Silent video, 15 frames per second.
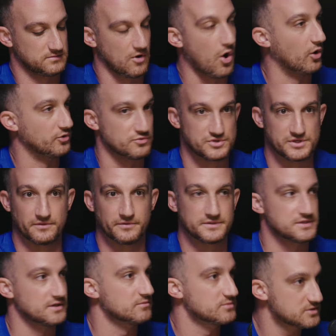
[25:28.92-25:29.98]
all New Zealand
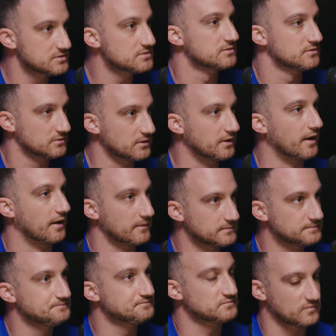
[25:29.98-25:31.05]
teams. Okay, yeah. gotcha,
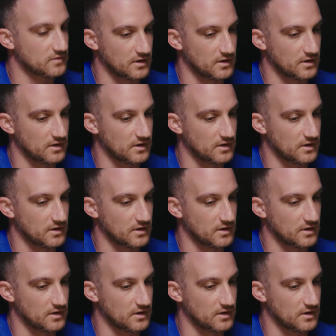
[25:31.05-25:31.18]
gotcha.